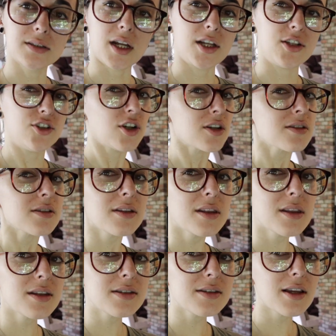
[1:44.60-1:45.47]
digest
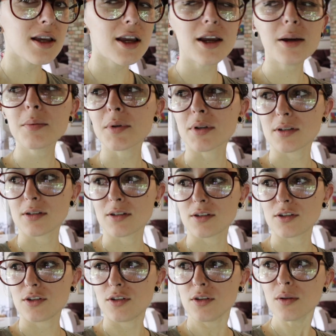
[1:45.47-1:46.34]
it the same because
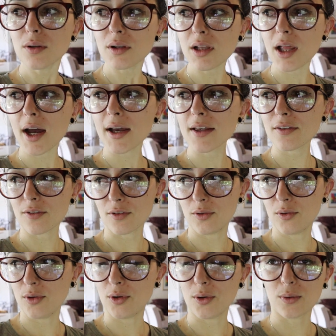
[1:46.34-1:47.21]
it's utilized,
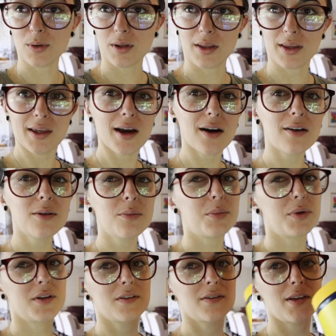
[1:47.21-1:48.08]
so you don't really count it,
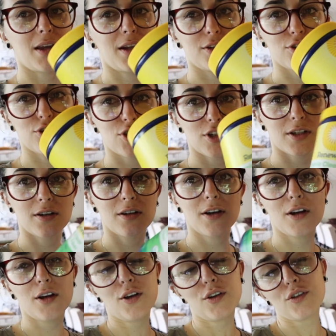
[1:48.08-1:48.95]
but it's energy.
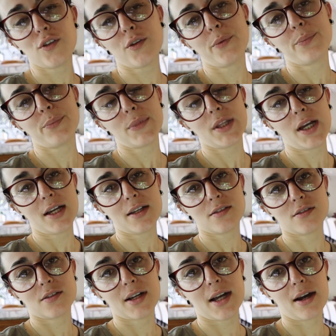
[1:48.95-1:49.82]
So I
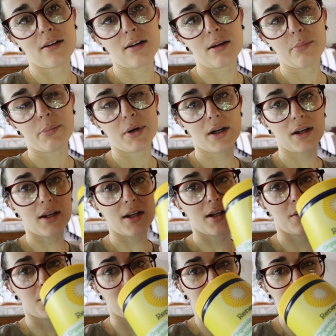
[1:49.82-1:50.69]
still count it. But
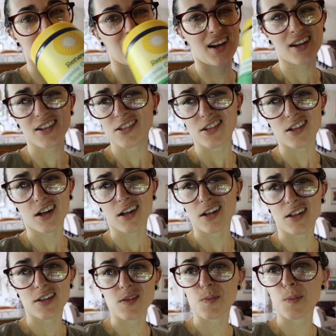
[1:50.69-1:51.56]
anyways, yeah, I just got it at